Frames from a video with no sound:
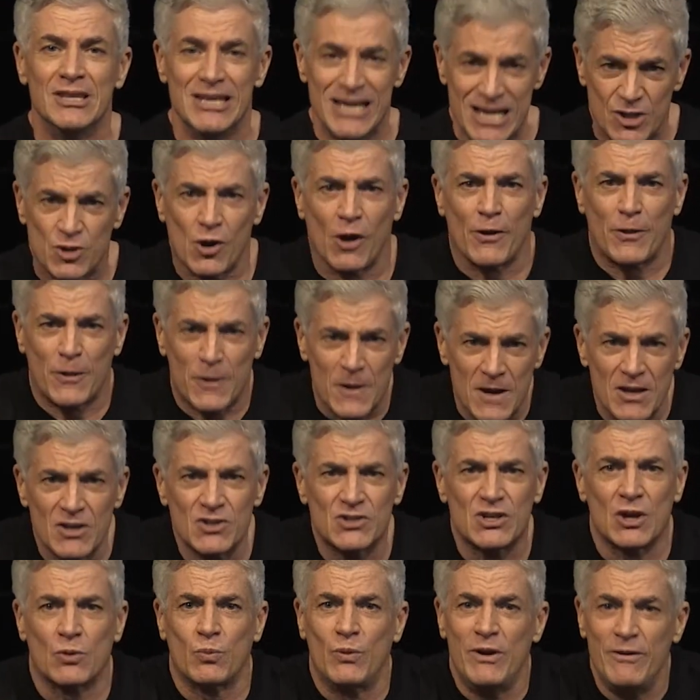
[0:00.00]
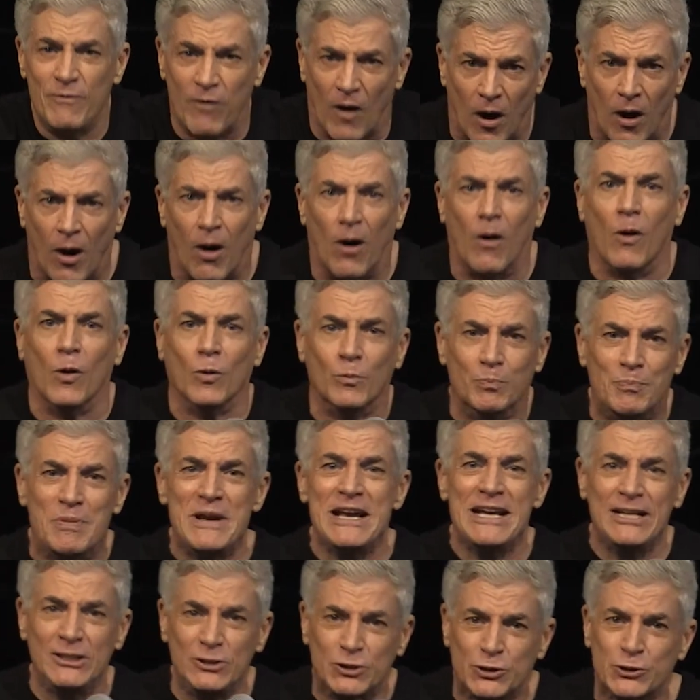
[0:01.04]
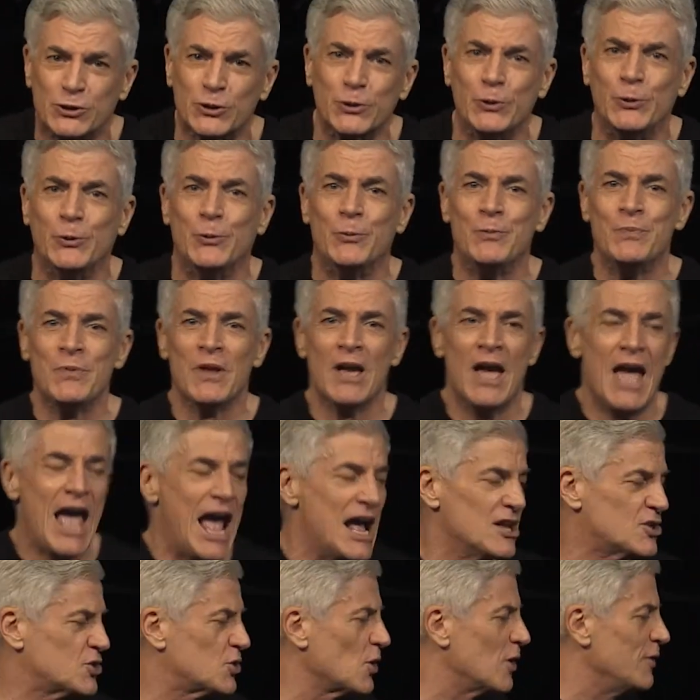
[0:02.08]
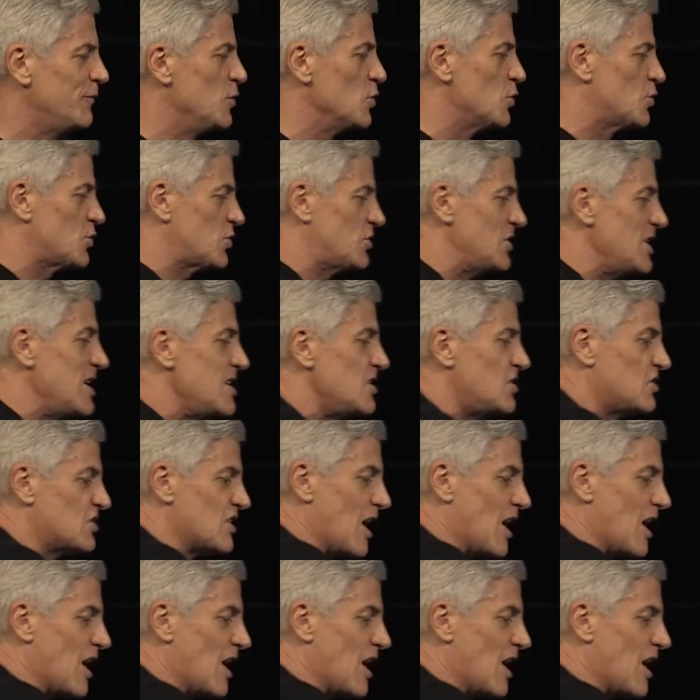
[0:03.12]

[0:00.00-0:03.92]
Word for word: These are things that we've all been through. And so if you see